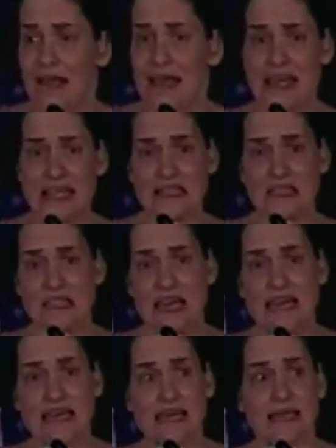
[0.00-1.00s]
It has
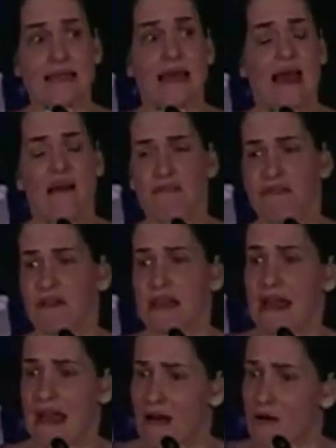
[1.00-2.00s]
taken every
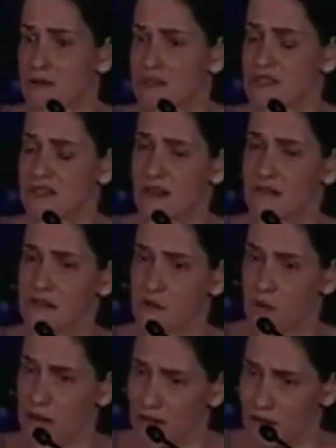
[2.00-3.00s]
ounce of the
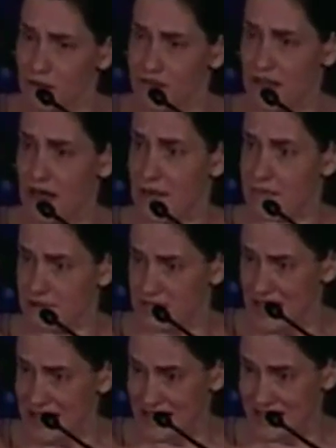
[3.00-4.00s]
will that I
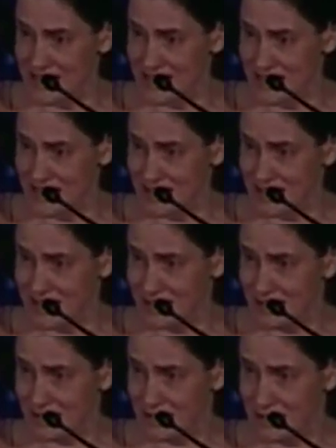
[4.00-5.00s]
possess
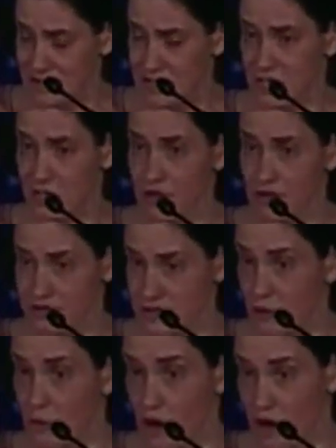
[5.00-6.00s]
to learn
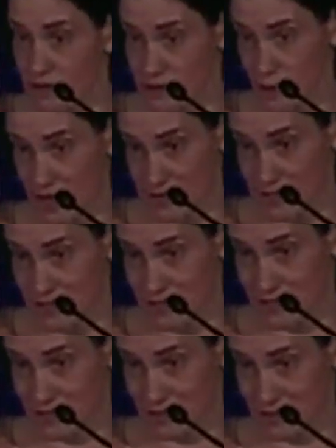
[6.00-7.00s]
to walk twice,